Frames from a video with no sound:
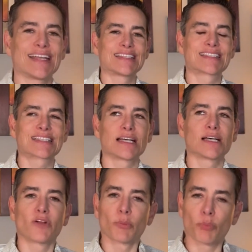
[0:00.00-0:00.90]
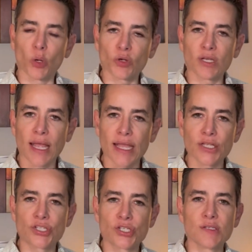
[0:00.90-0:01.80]
It's a very potent
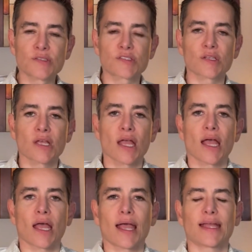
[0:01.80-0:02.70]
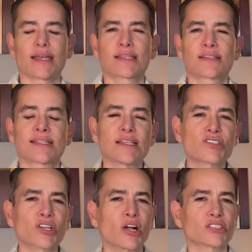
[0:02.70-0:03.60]
agent. It
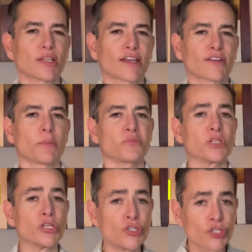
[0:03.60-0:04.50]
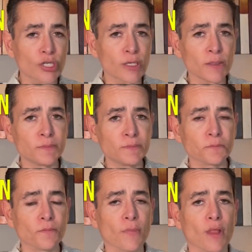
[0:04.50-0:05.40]
tends to cause a lot of amnesia,
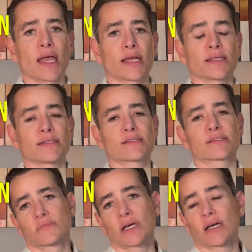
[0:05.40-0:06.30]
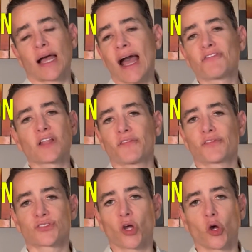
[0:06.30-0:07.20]
and the half
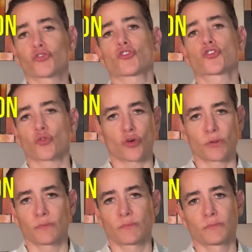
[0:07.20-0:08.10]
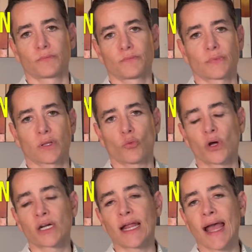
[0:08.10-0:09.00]
life is ultra short
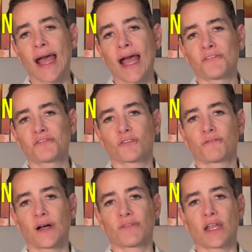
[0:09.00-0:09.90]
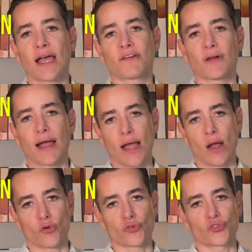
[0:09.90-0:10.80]
one and a half to five and a half
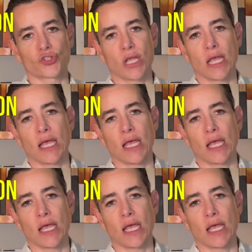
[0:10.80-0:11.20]
hours.